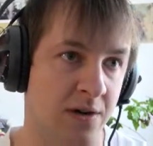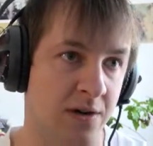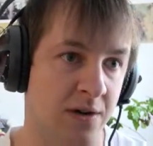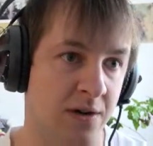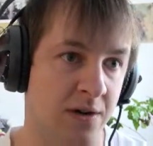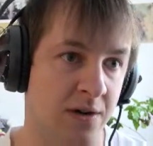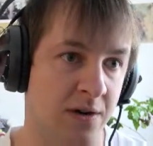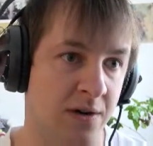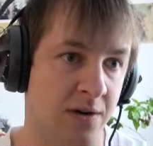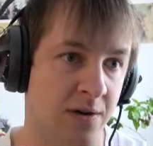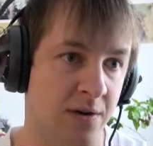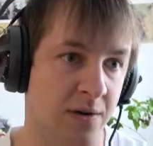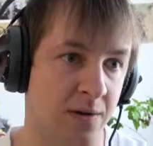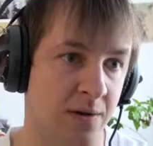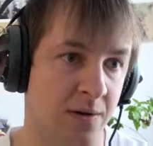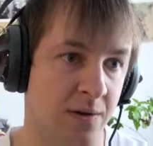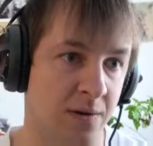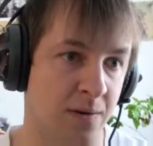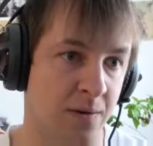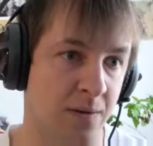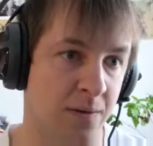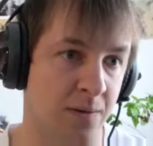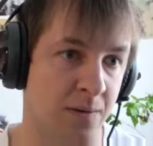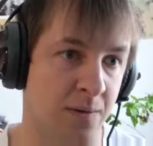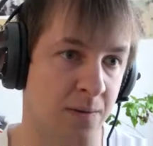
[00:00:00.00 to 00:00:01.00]

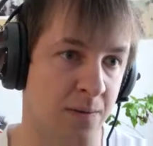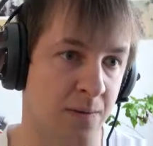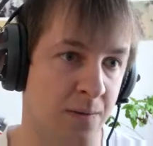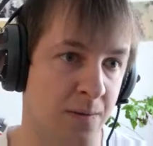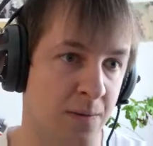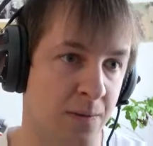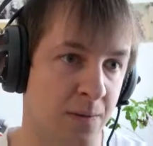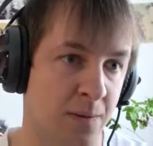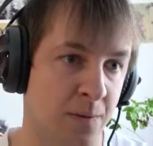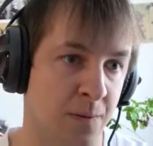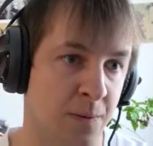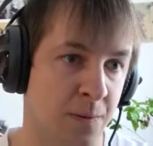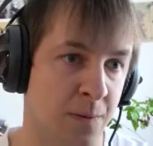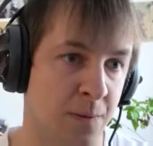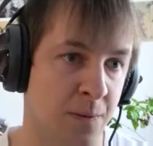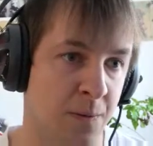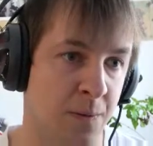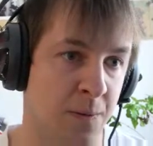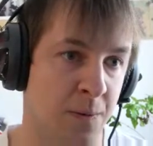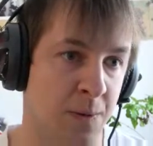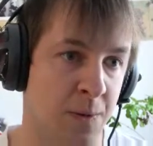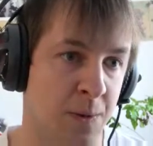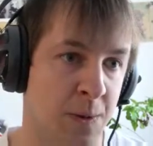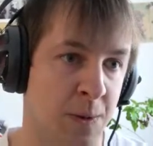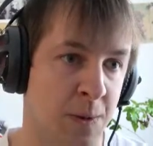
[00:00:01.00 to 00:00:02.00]

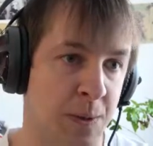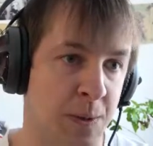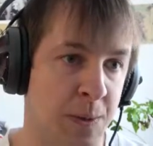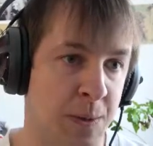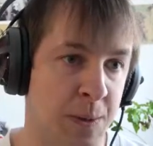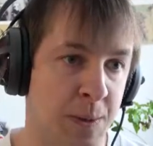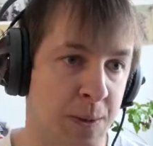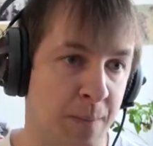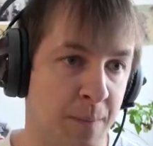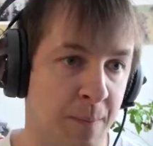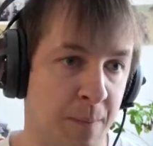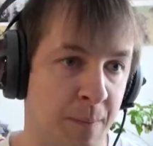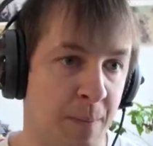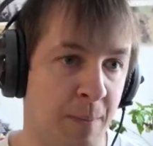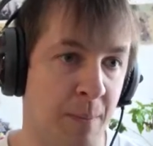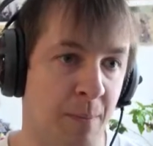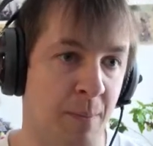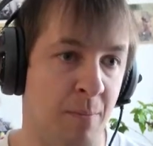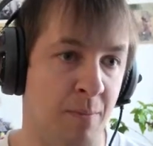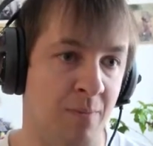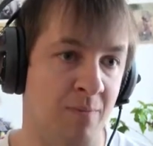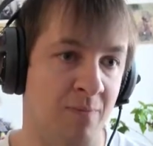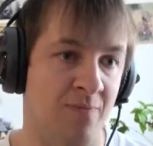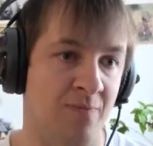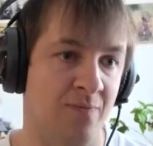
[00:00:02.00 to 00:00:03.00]

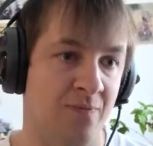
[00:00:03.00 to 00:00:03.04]
Nobody speaks.